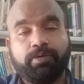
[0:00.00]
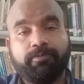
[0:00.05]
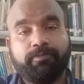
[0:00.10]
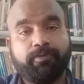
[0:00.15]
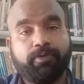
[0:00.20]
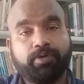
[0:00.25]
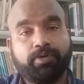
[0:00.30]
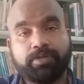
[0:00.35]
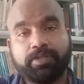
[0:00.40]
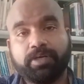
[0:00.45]

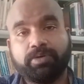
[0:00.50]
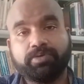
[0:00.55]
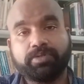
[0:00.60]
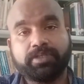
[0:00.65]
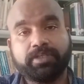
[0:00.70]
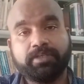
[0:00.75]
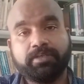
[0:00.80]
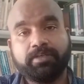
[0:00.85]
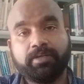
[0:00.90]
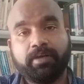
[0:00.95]

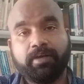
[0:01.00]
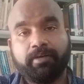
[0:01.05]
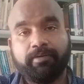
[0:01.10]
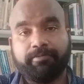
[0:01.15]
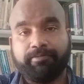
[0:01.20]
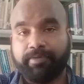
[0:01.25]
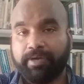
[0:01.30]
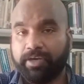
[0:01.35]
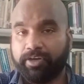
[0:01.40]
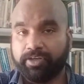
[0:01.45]

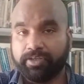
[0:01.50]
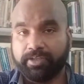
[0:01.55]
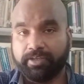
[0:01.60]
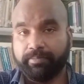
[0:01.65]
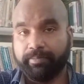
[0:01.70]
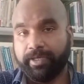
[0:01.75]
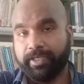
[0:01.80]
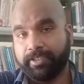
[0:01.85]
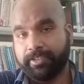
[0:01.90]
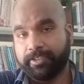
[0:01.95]
4,500
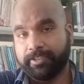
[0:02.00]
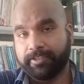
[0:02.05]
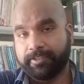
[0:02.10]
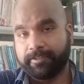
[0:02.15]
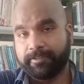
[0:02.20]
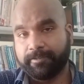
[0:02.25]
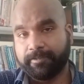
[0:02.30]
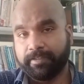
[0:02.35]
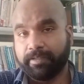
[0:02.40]
meters.